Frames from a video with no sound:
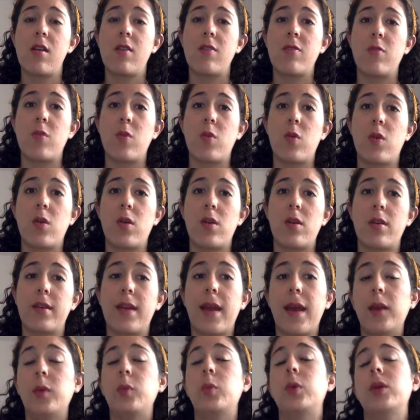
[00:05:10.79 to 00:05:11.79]
for
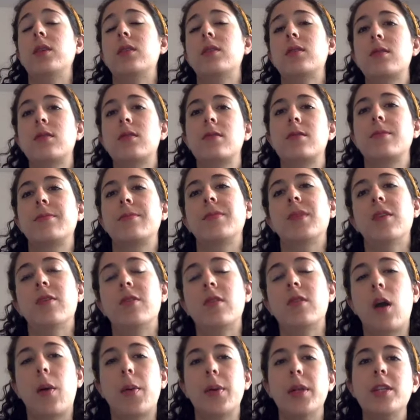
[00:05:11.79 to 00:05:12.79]
nine weeks of
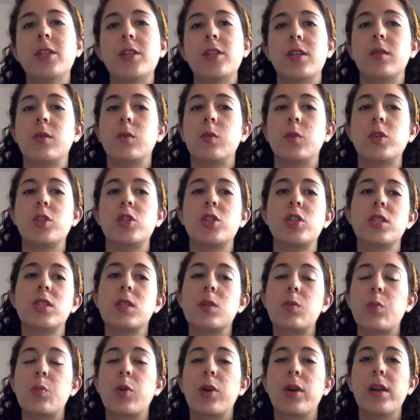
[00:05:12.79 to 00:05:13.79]
accommodation, which
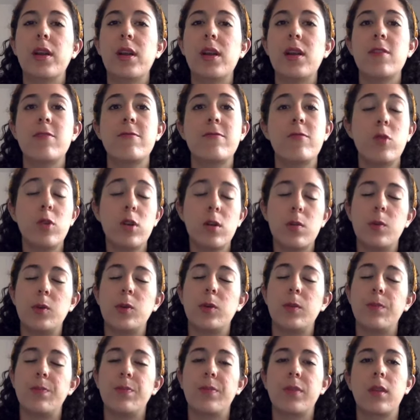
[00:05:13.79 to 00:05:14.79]
is pretty
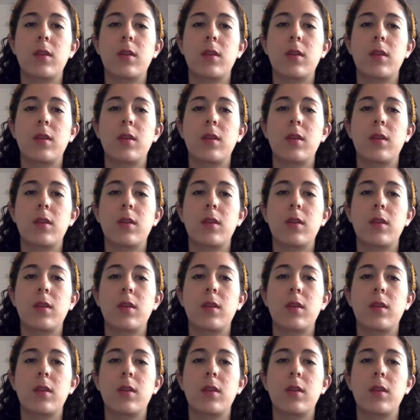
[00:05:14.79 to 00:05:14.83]
affordable.